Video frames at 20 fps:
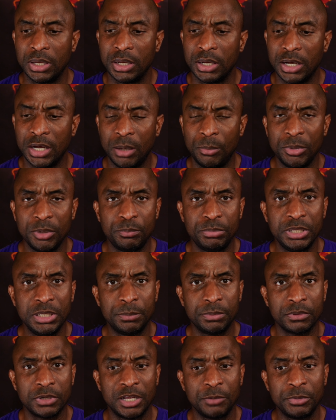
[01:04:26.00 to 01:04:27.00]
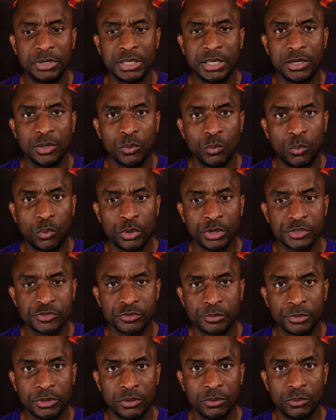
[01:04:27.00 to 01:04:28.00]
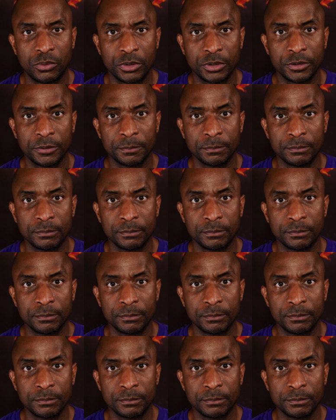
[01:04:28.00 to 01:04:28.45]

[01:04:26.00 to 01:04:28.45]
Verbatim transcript: How many people have been getting warnings from the Lord,